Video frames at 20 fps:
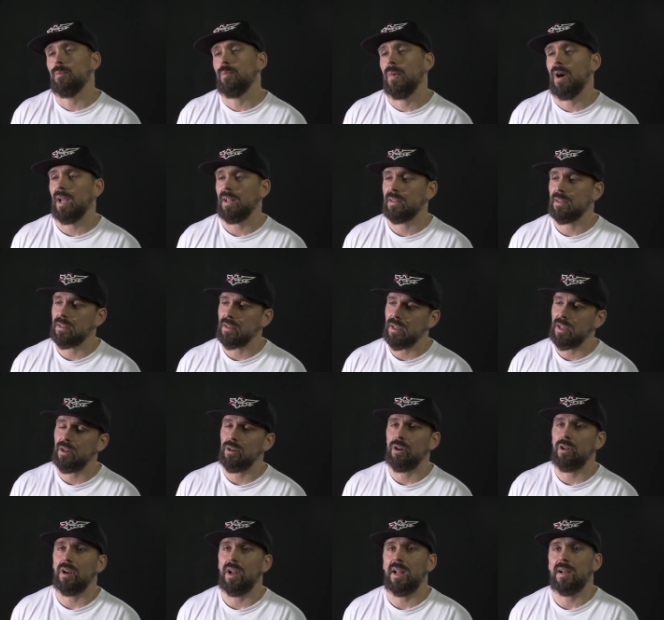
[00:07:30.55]
But in
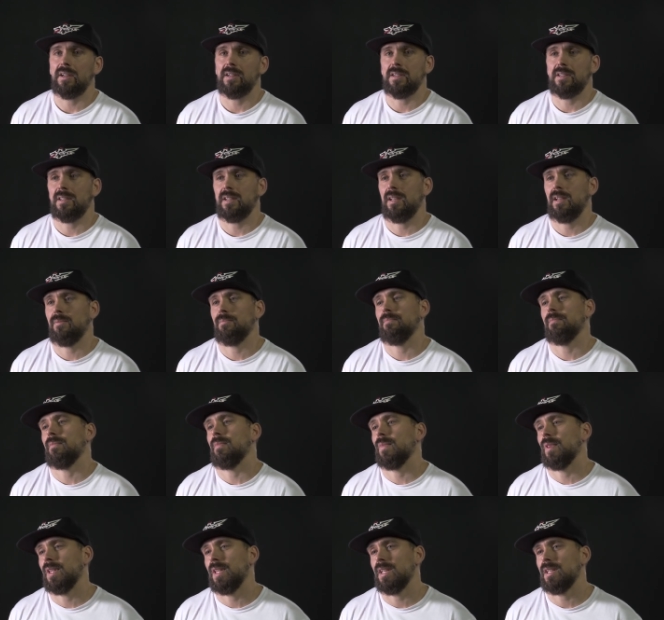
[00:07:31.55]
all honesty,
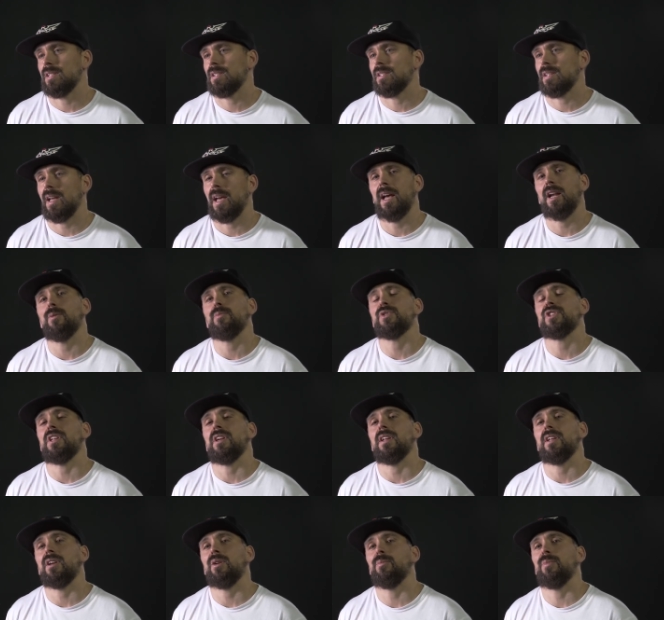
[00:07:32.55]
this helps a
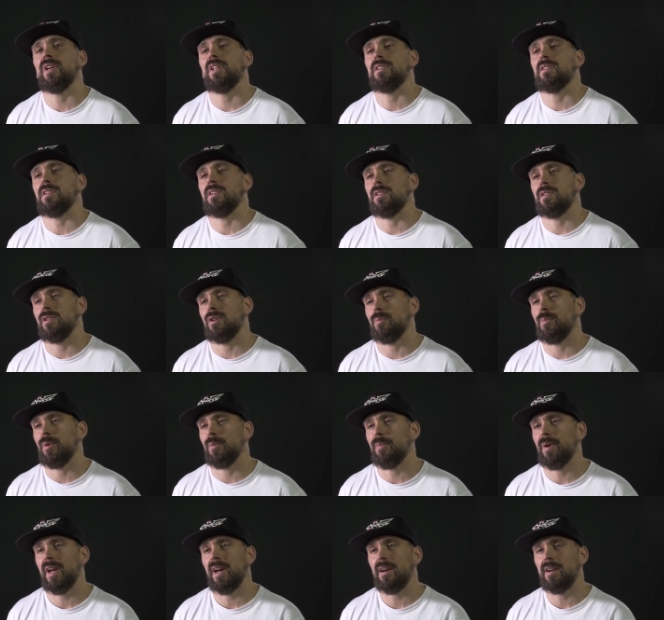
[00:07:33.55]
little bit. Since you're
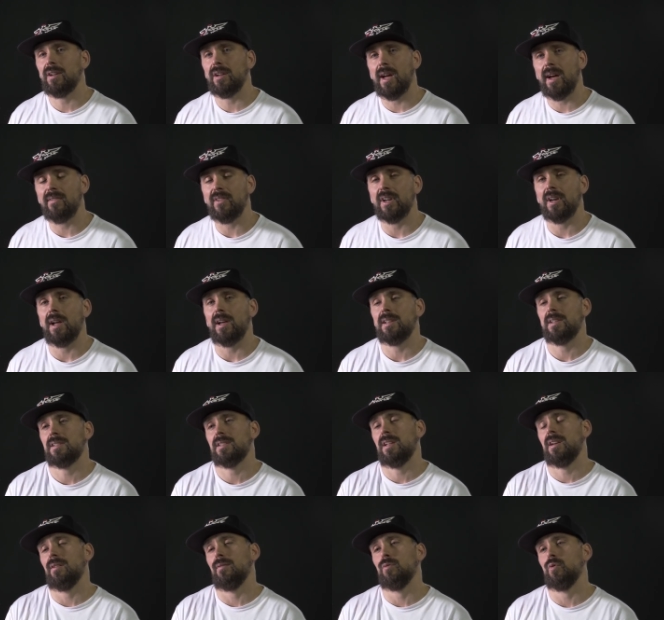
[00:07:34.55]
prepared, you have a nice
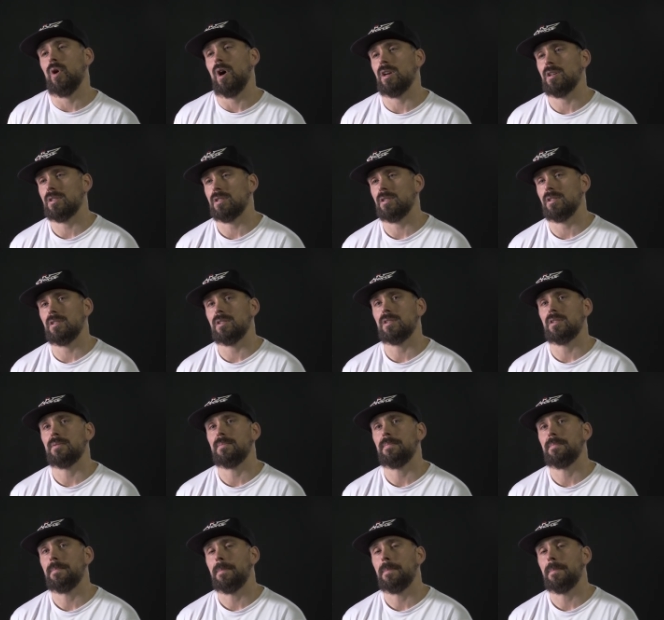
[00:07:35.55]
set of washes.